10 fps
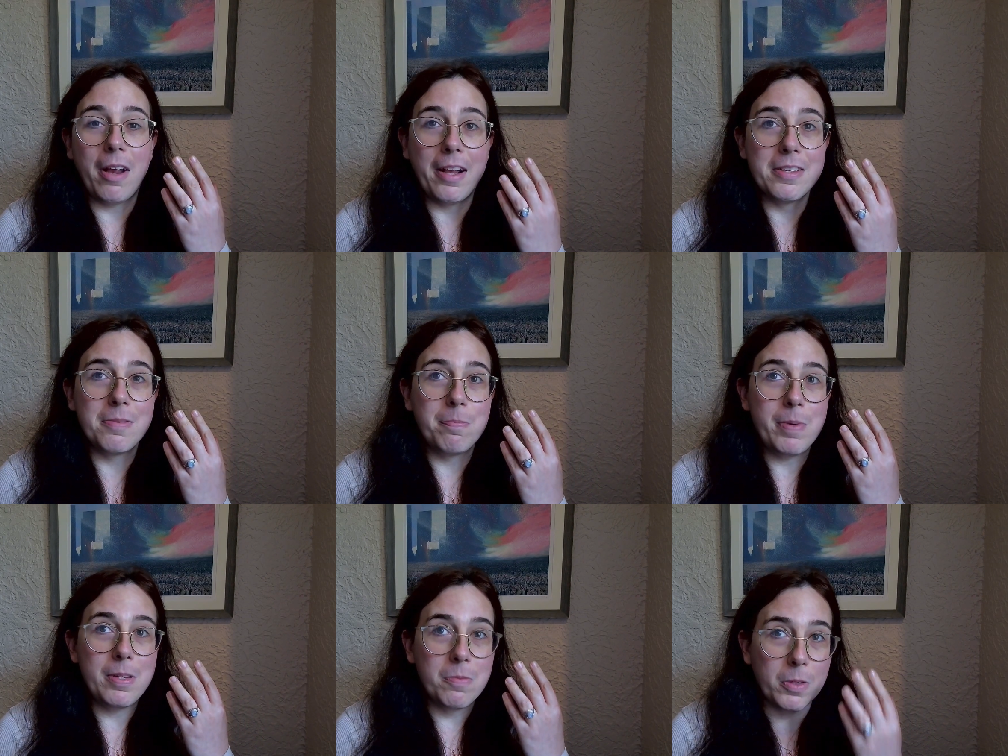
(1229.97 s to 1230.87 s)
as
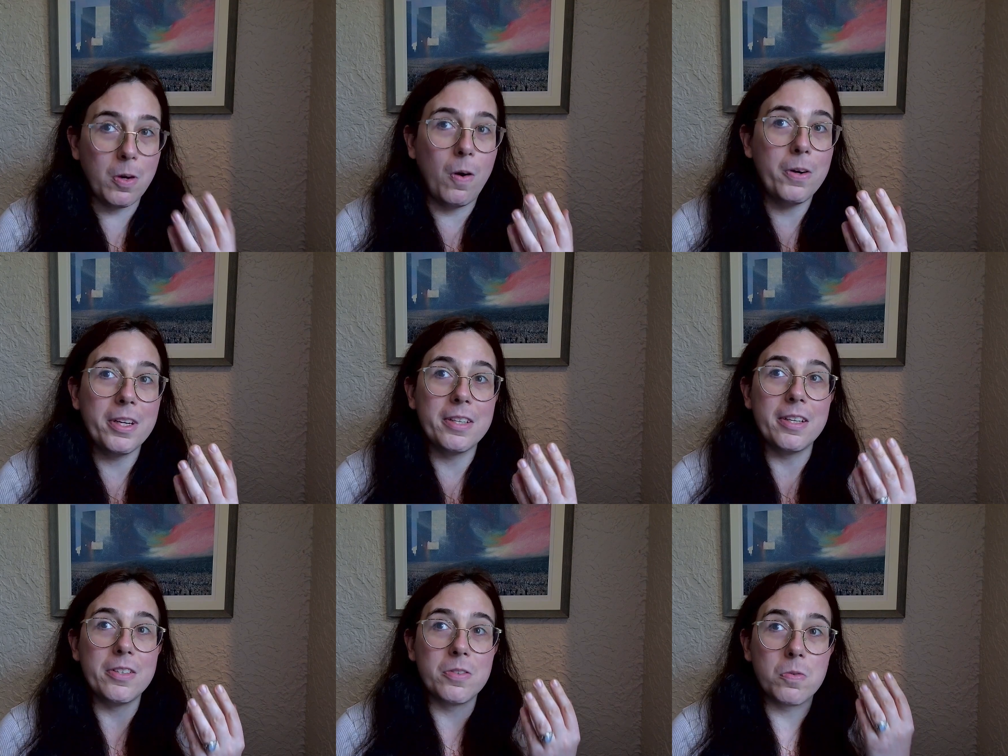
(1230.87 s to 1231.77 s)
being recorded
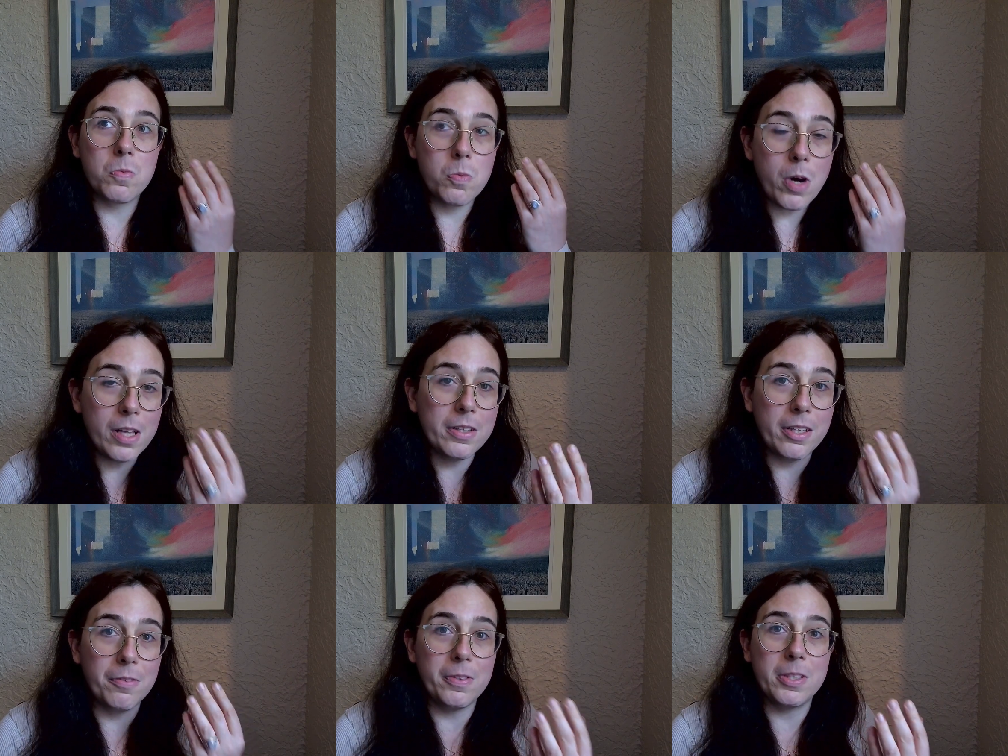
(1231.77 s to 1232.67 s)
is
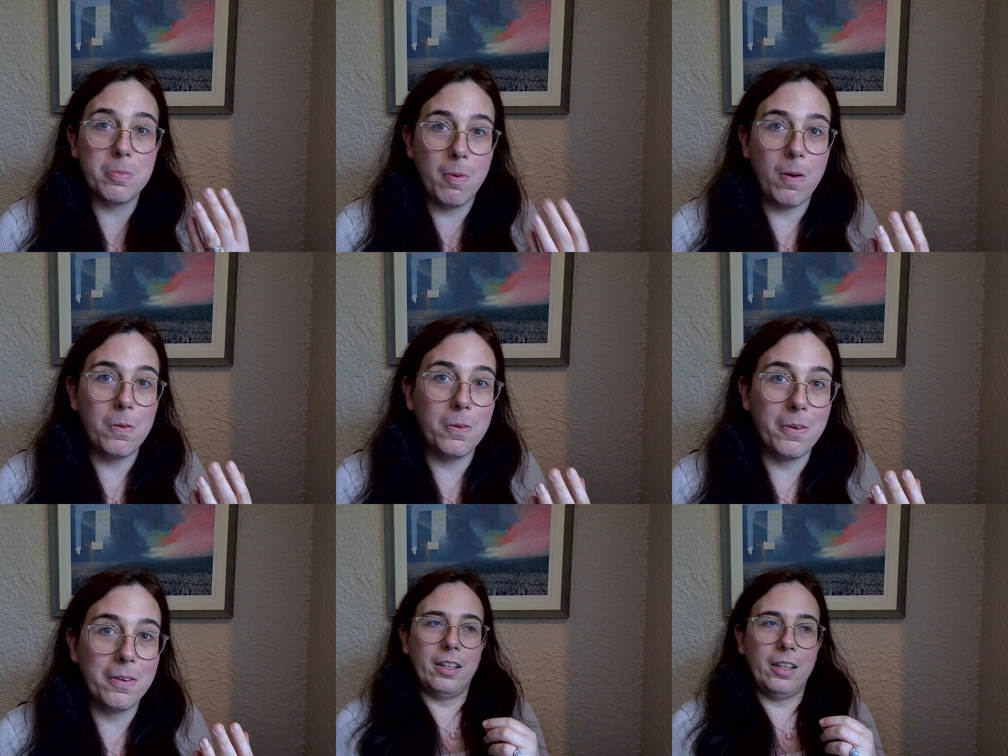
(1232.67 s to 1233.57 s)
relatively small.